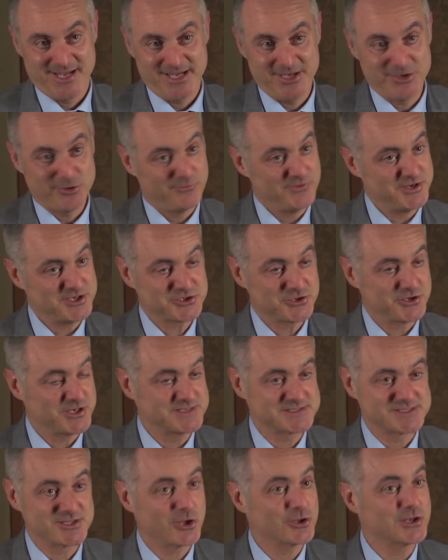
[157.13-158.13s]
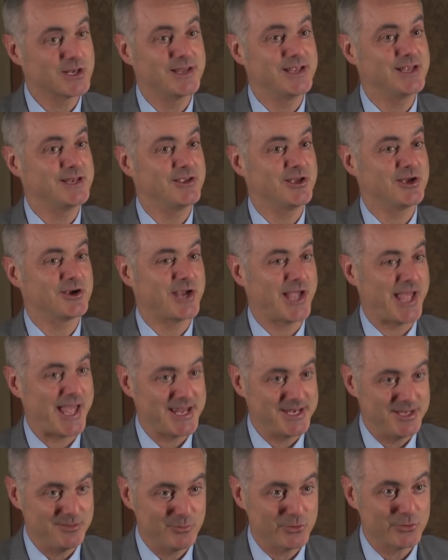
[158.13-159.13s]
Innovation is not linear
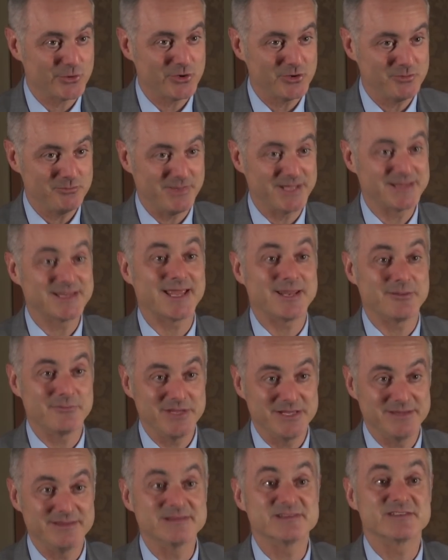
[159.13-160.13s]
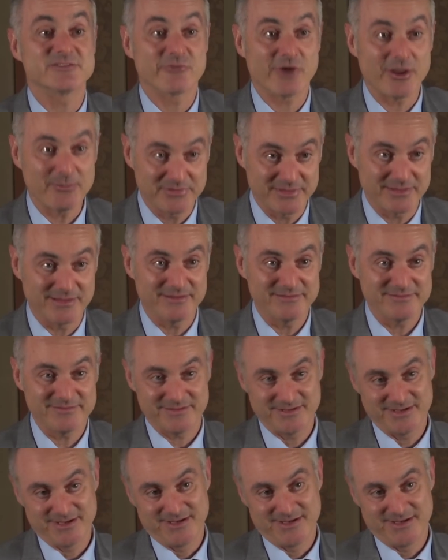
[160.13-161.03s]
anymore, but can be disruptive.